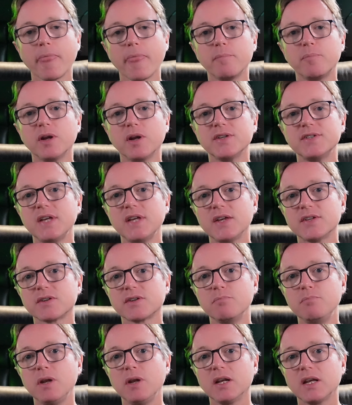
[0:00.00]
but assess
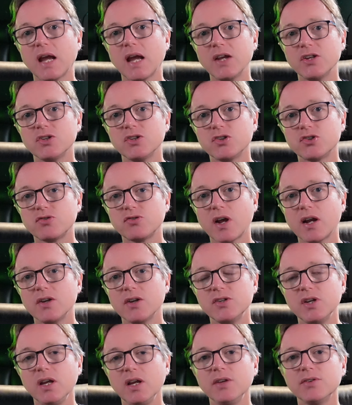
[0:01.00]
mitigation
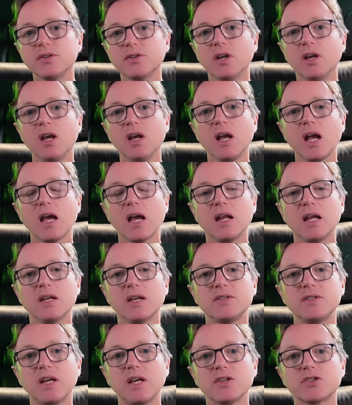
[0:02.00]
strategies and
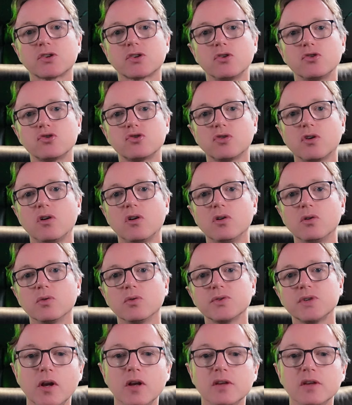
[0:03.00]
assess controls.